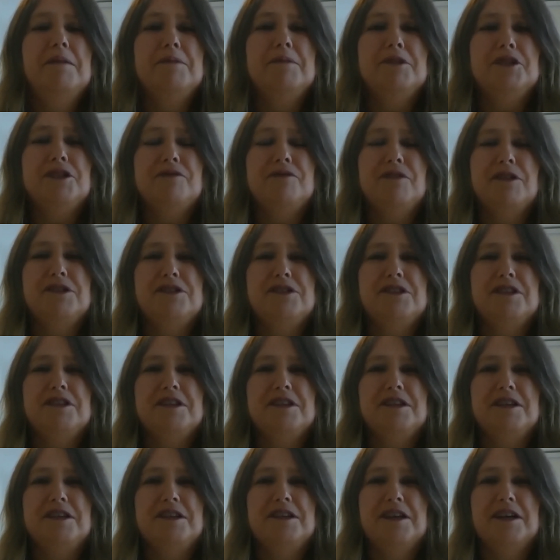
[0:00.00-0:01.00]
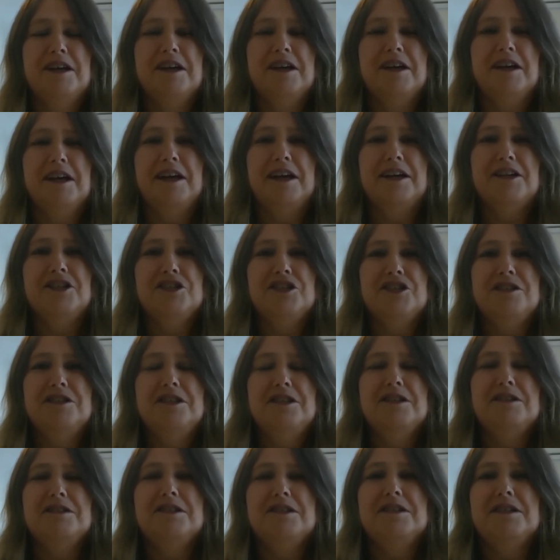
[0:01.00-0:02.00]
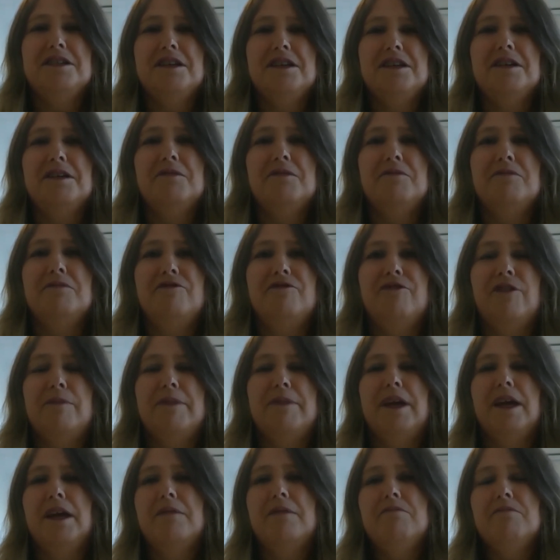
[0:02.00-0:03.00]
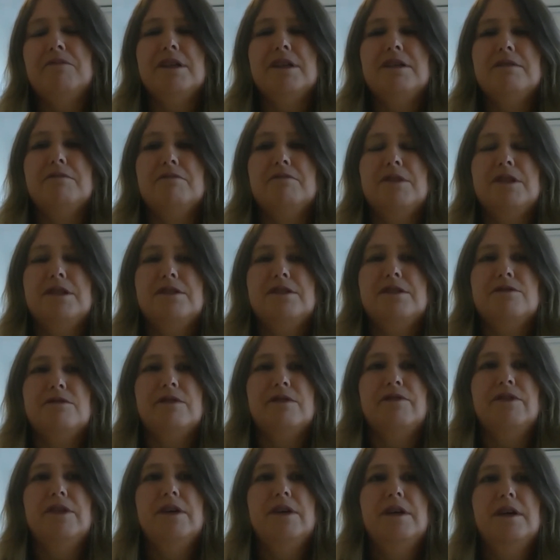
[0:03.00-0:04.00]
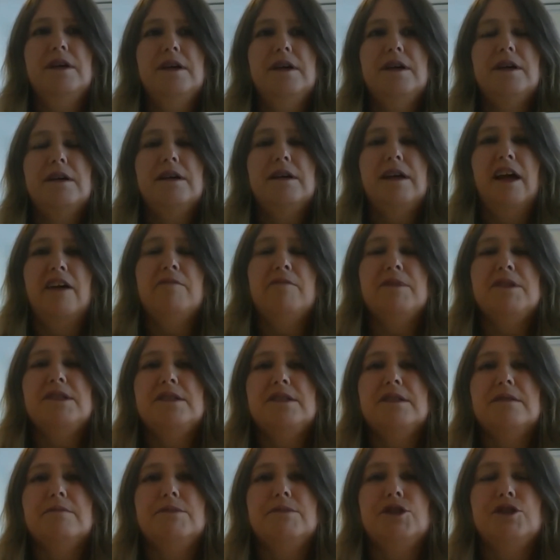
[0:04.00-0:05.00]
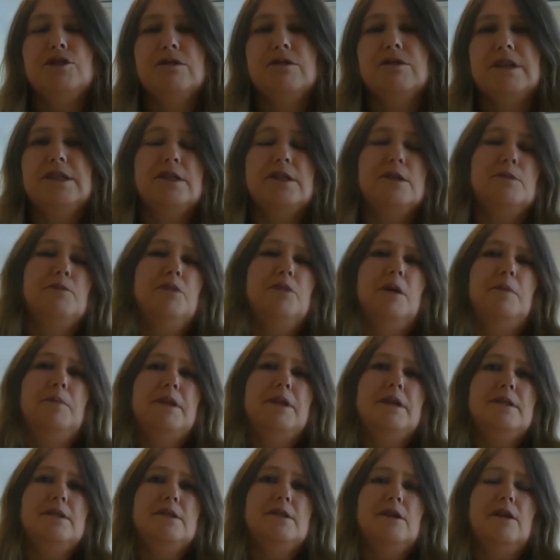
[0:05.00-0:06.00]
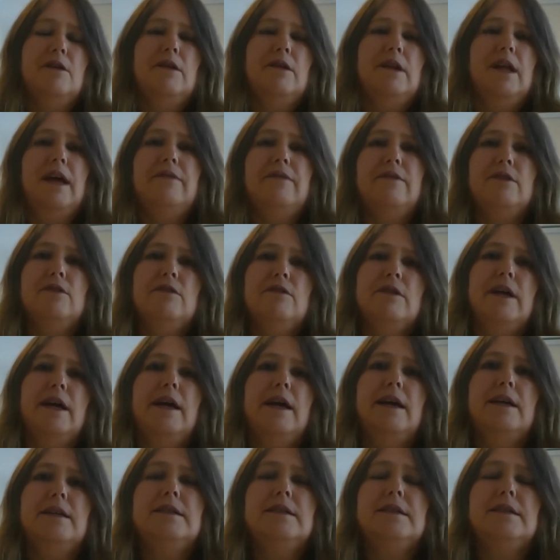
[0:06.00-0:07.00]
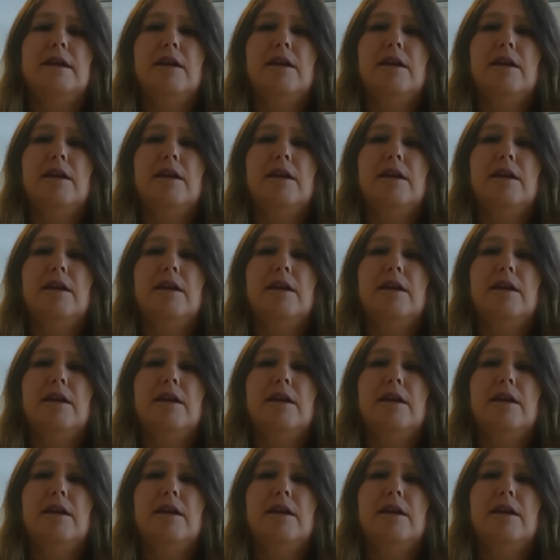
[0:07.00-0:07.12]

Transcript: She rose to the occasion, and from then we sort of gave me some shortlisted properties to go and have a look at